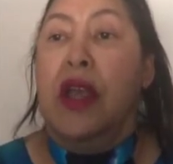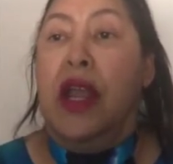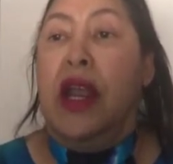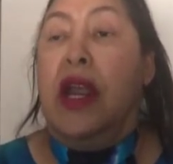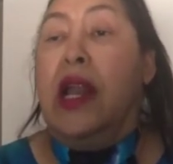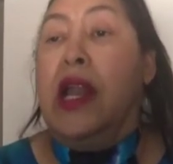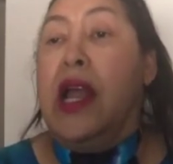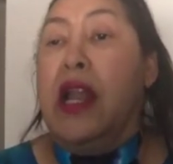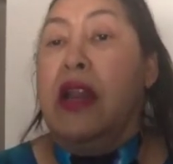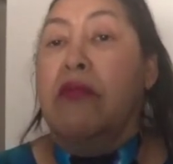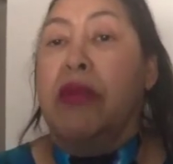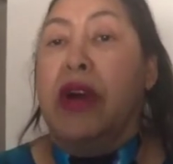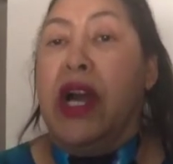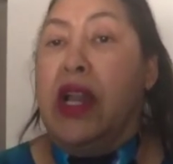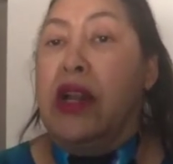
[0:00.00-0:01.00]
airline
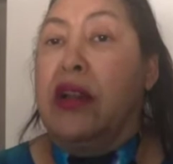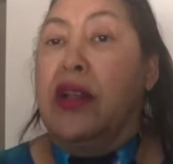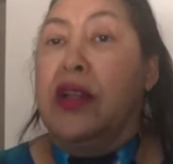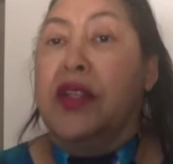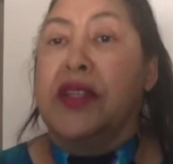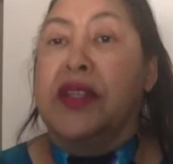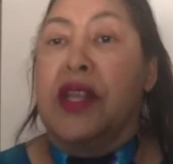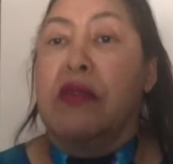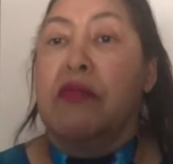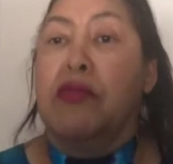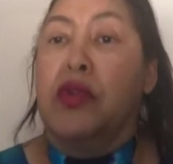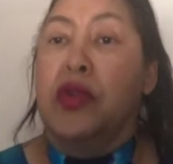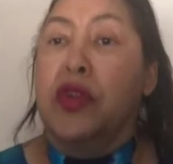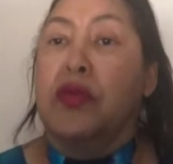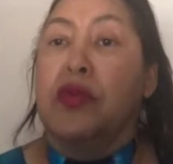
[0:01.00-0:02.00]
pilots and
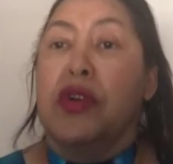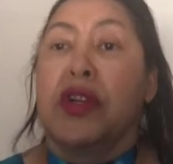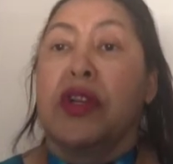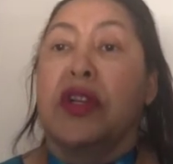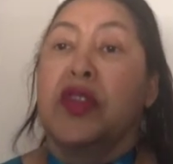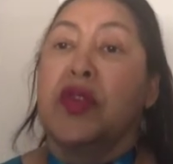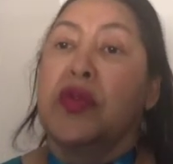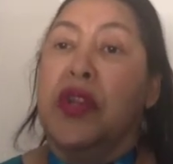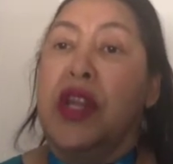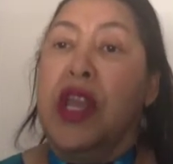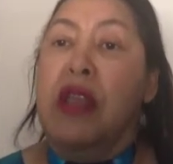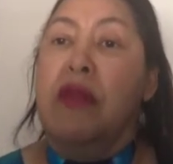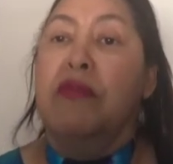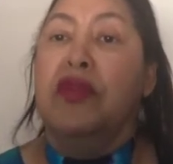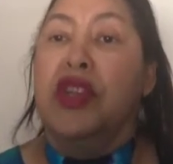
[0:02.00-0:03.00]
port workers, to
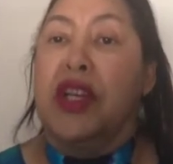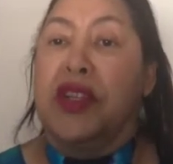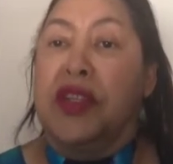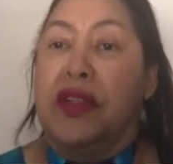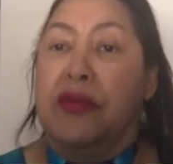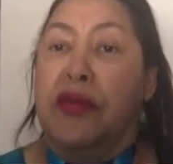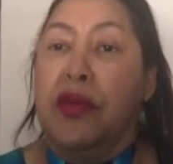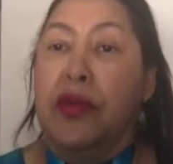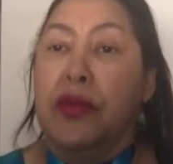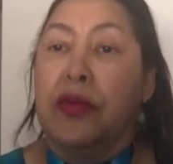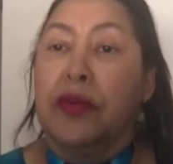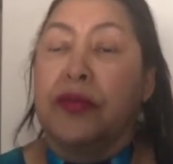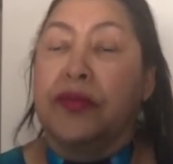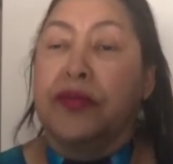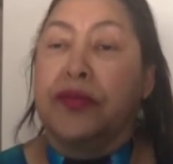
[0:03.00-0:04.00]
name just a few.
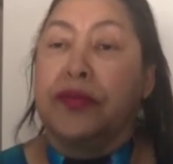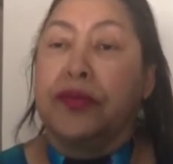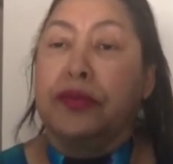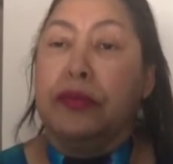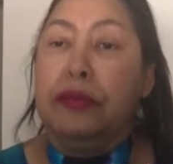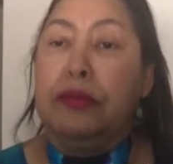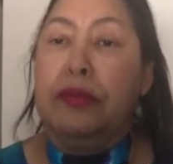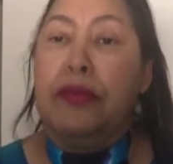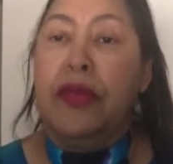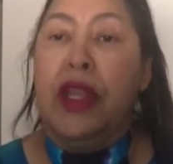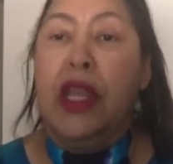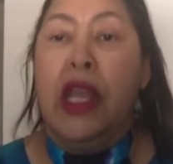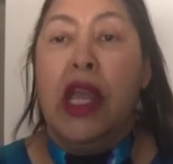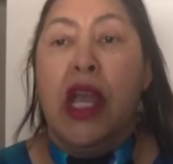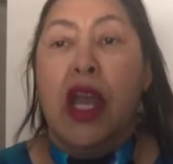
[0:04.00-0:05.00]

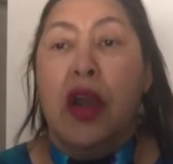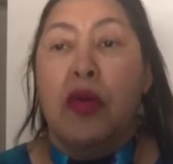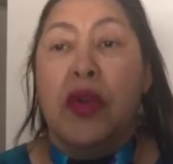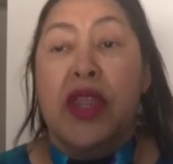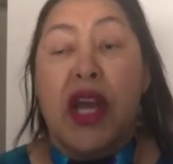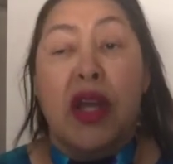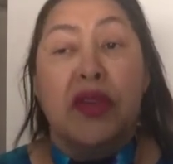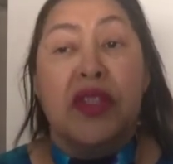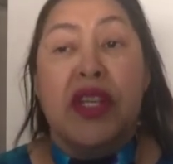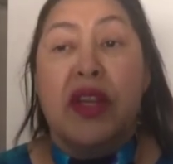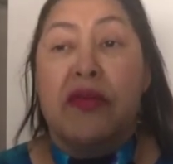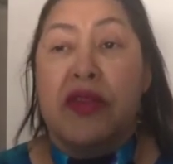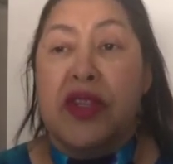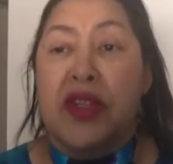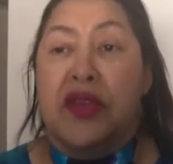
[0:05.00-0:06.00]
Without
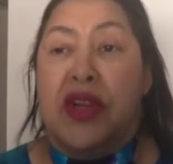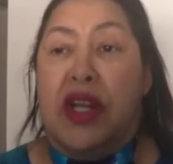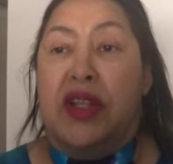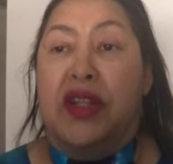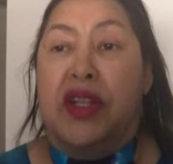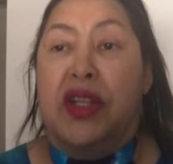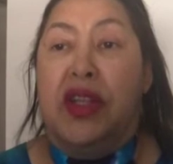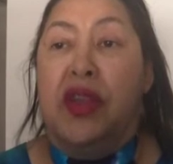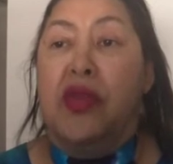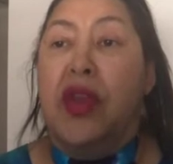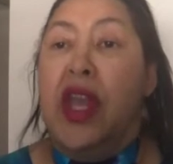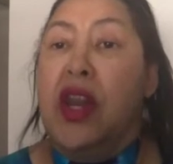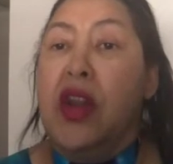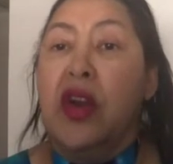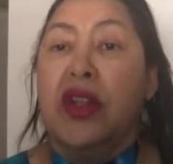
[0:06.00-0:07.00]
infrastructure, you
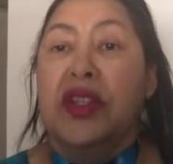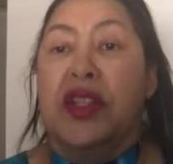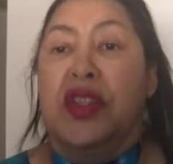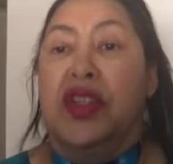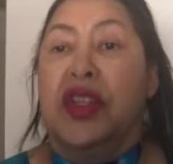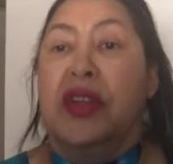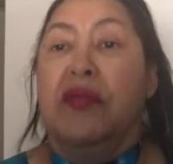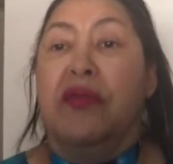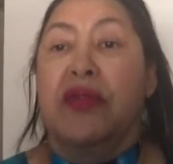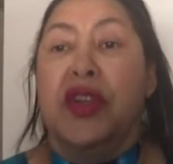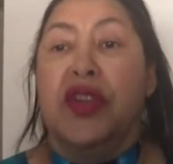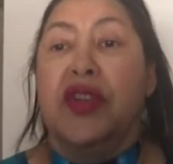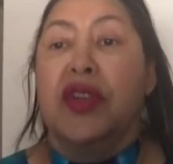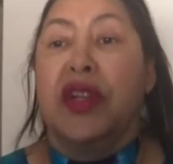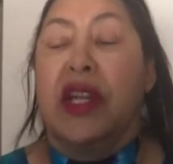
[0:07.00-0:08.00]
cannot achieve
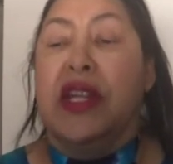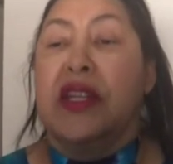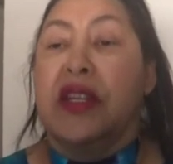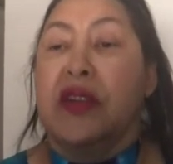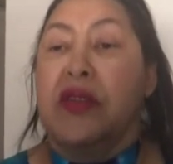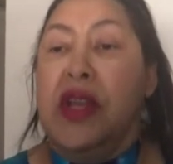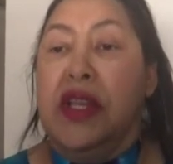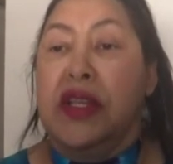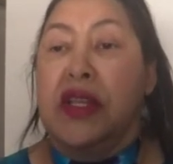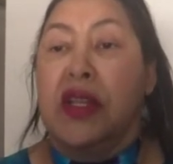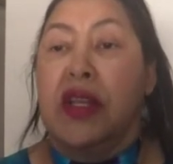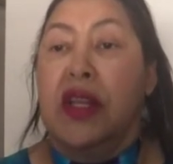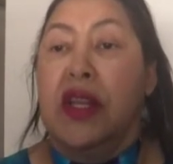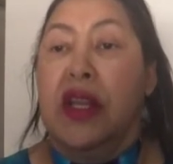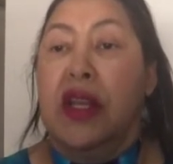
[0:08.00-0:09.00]
regional
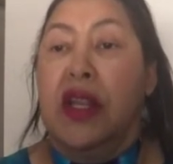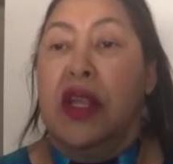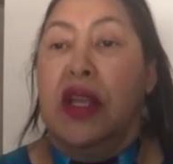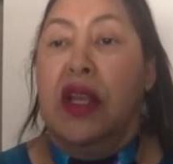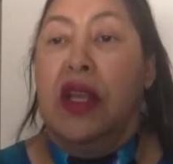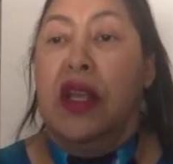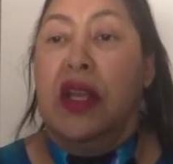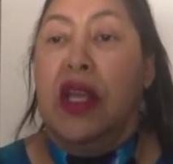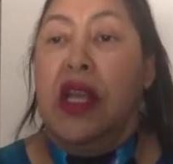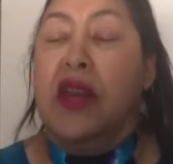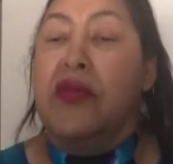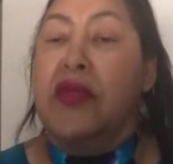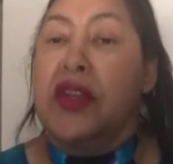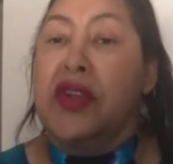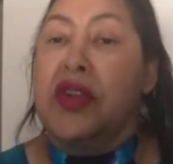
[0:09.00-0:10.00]
integration.
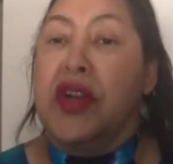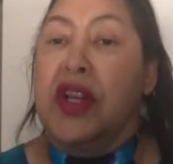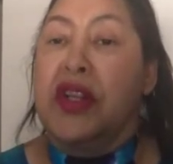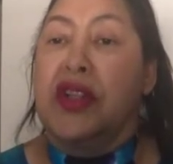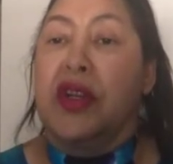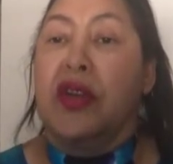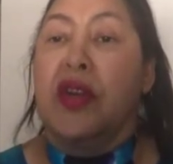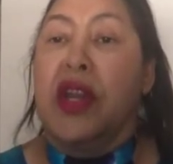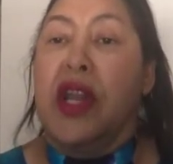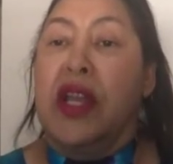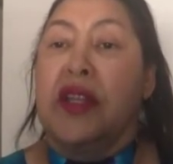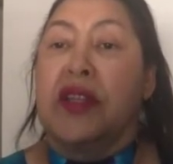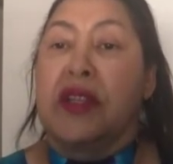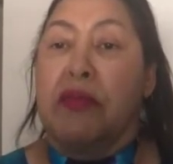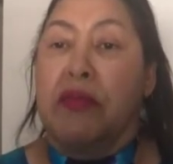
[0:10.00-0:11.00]
Infrastructure
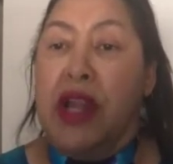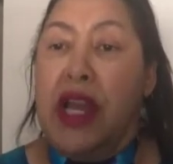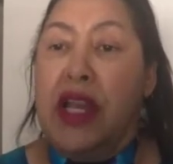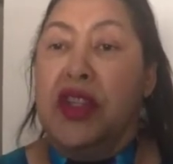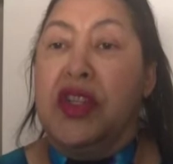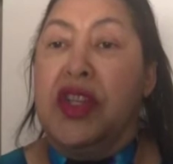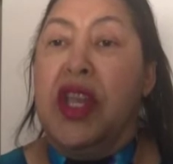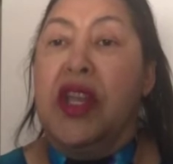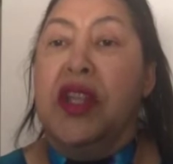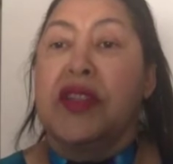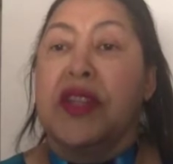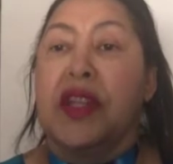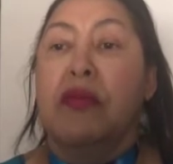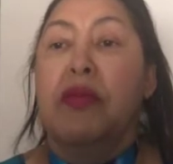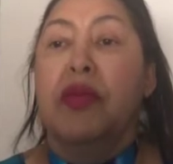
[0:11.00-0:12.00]
connects supply
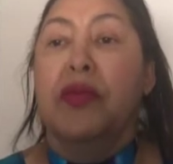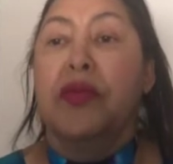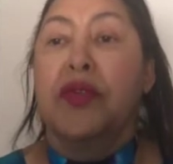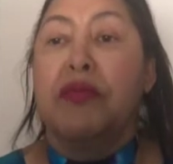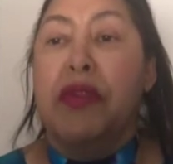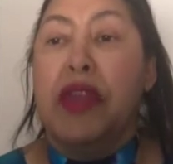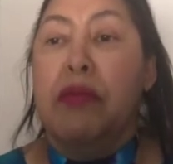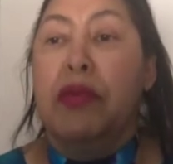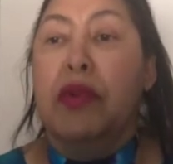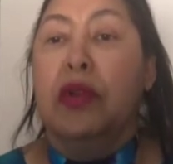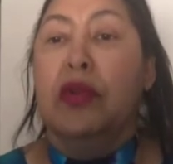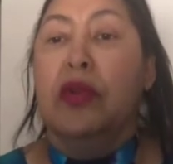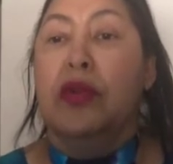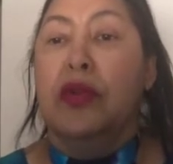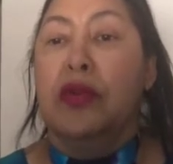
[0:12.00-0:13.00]
chains and moves
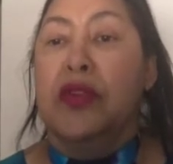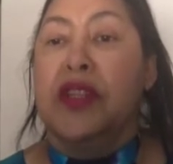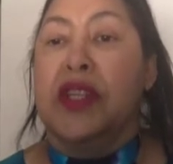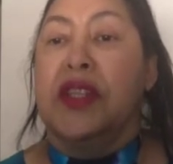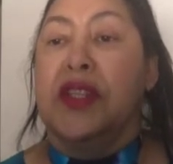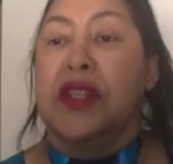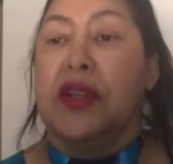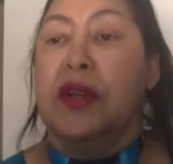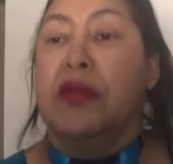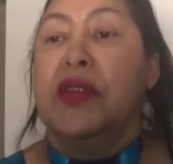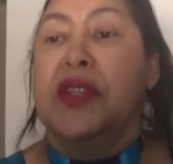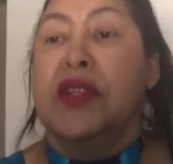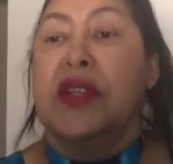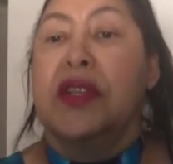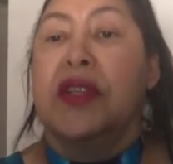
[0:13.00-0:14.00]
people, goods, and
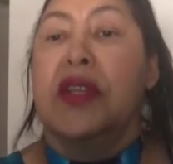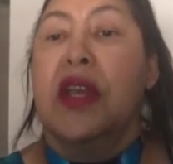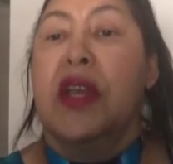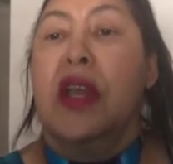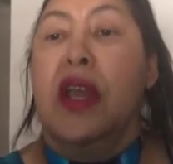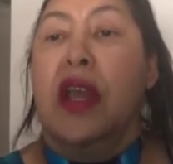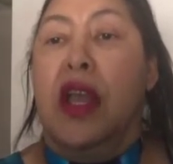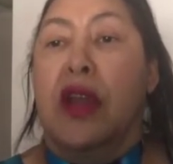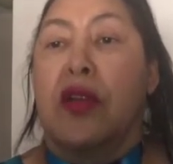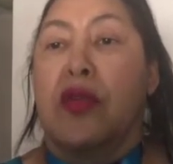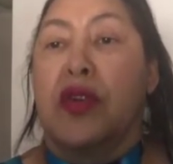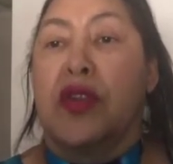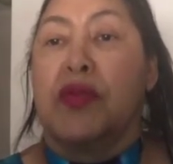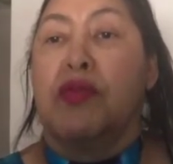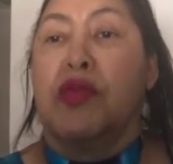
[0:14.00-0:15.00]
services
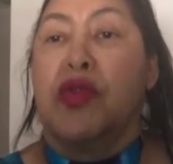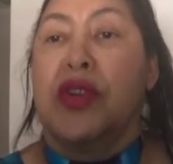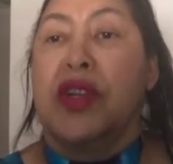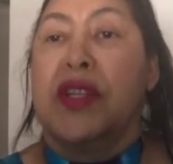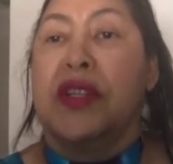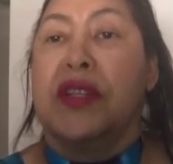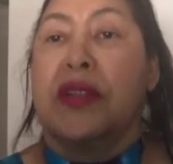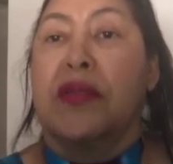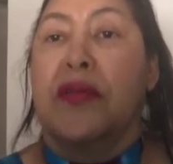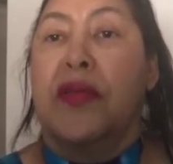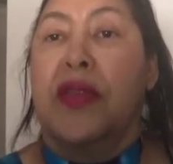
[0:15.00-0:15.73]
across borders.